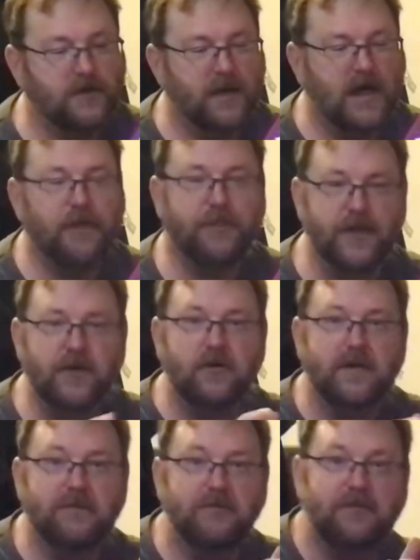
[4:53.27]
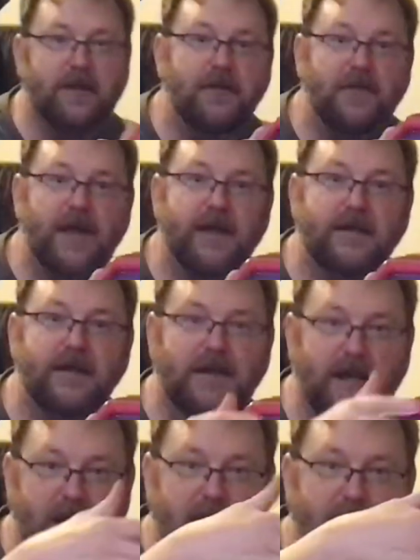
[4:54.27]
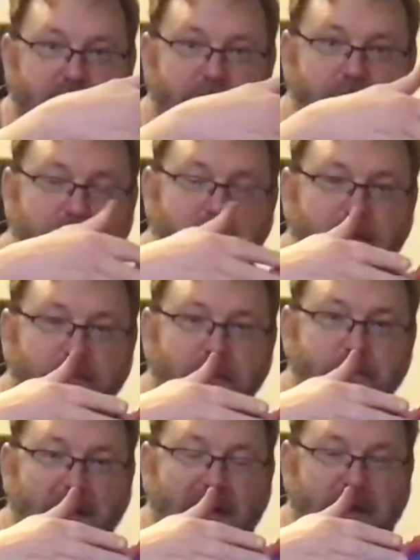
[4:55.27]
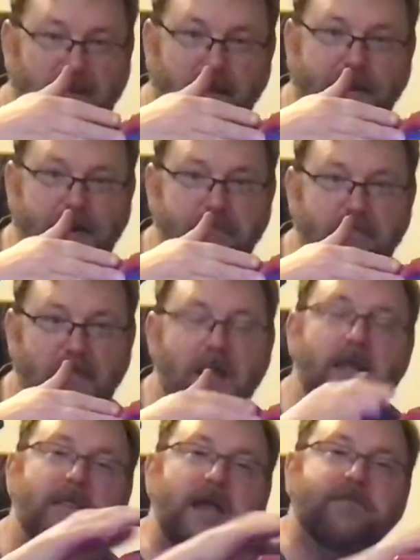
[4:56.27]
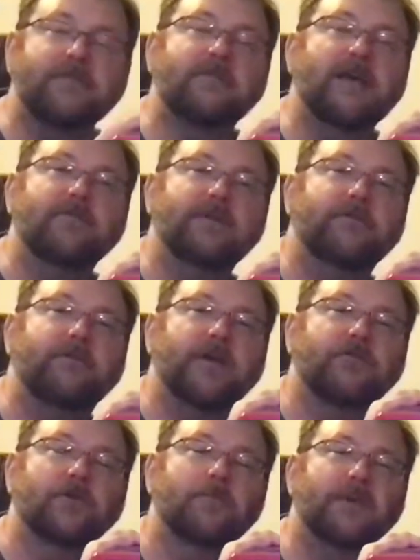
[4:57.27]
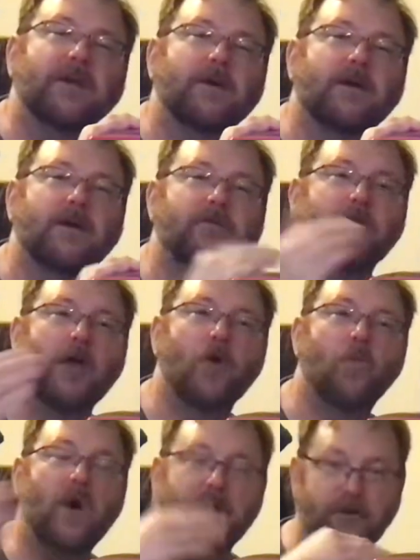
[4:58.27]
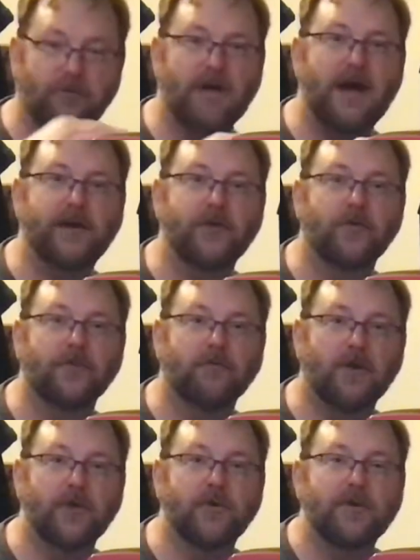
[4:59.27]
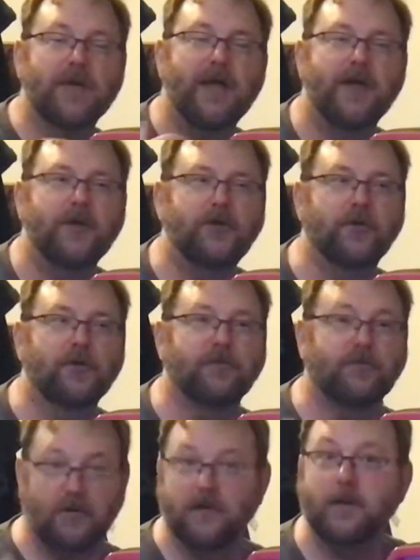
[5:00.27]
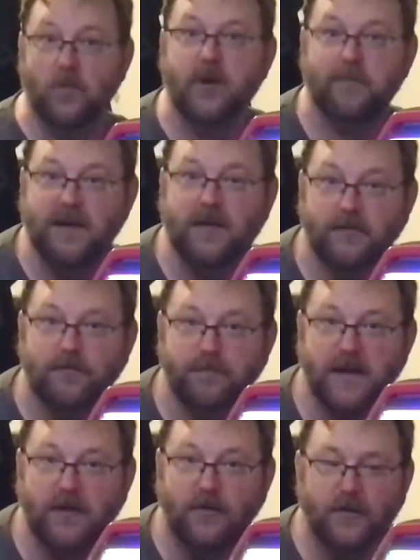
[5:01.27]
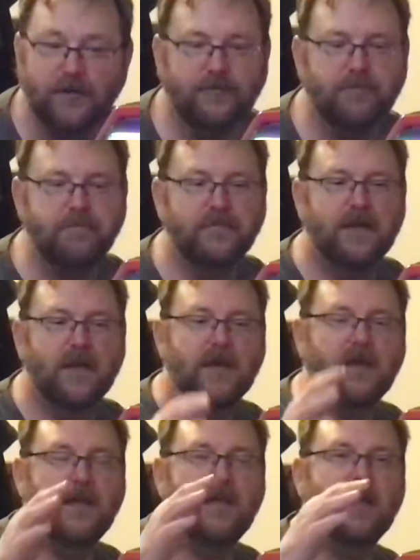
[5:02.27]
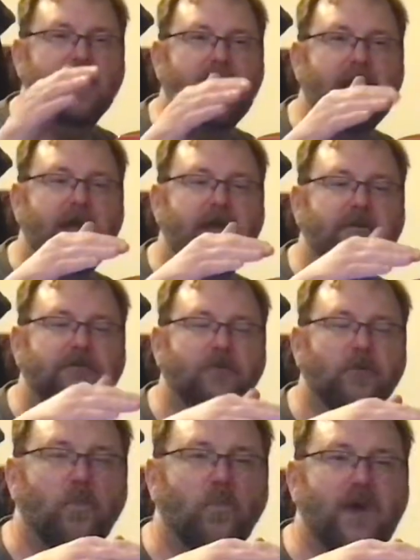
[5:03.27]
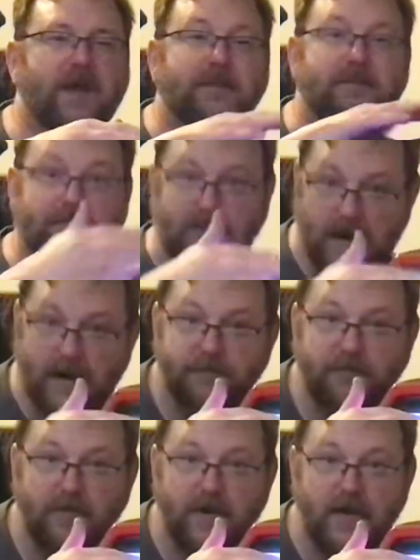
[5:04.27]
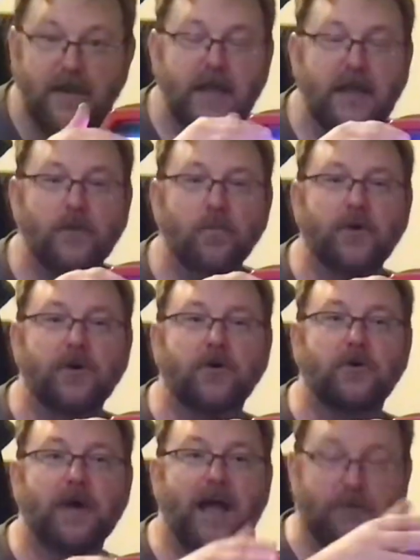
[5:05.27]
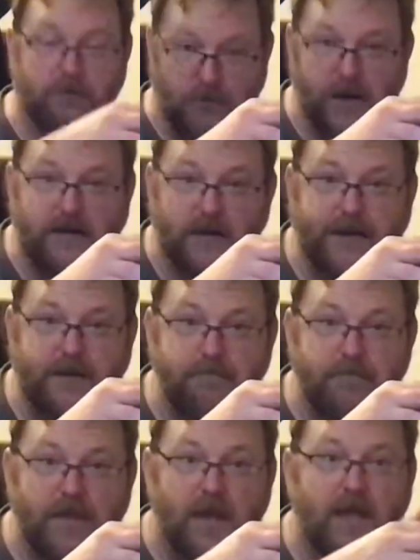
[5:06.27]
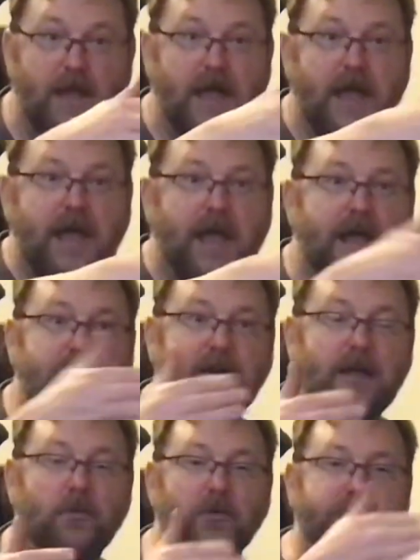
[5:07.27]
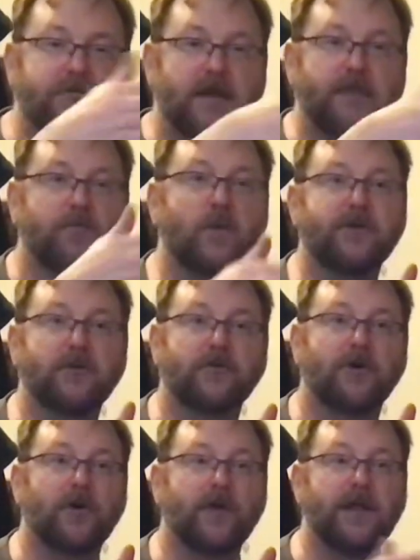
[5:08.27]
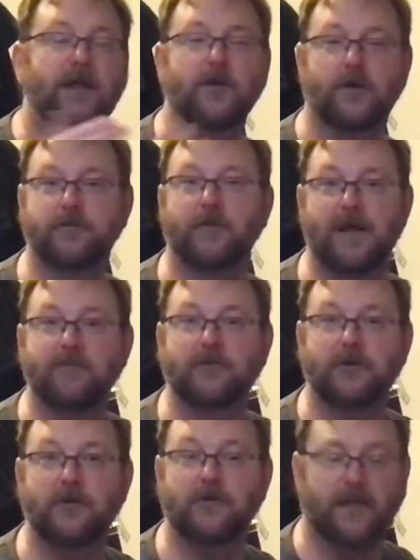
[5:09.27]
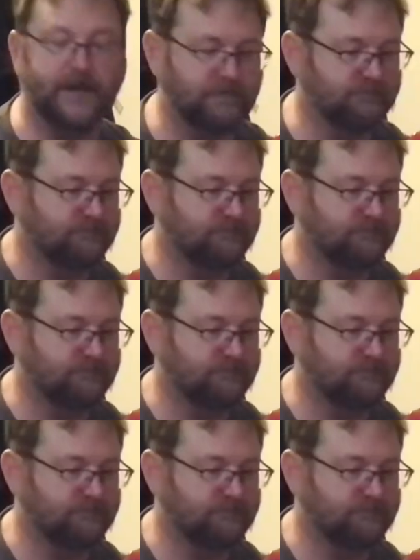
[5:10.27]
I think you can see that it has the backlighting. That's a safety feature because while you're riding on the road, you certainly want to be conspicuous. It has, when it stops, it will have a brake light, and it will sense when you're turning and also have a turn light.